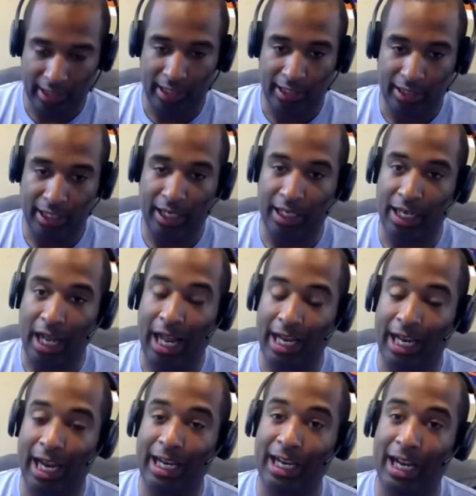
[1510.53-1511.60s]
yeah, and
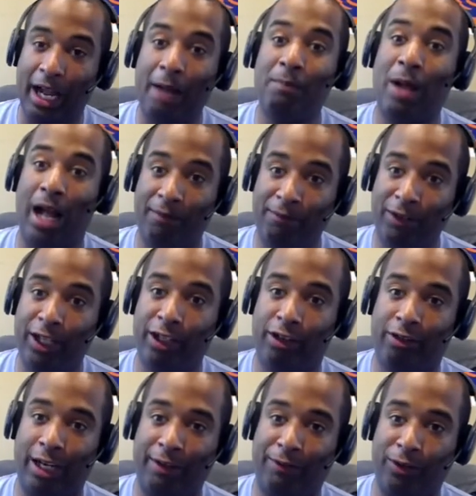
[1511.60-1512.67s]
I'm very
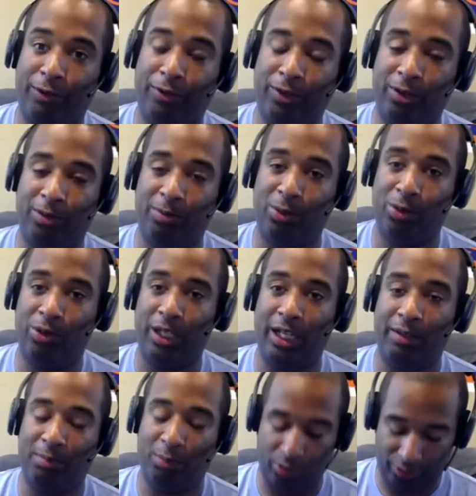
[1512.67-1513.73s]
grateful for the move
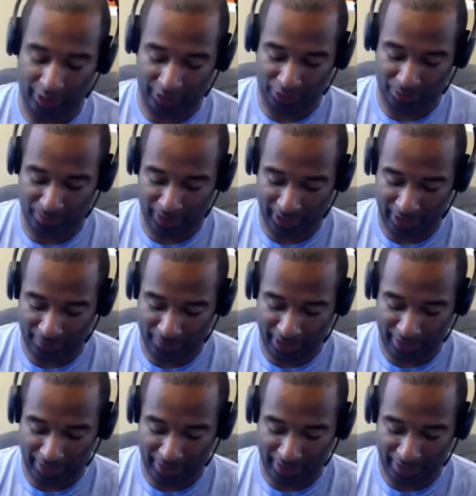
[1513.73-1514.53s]
that you make. I mean,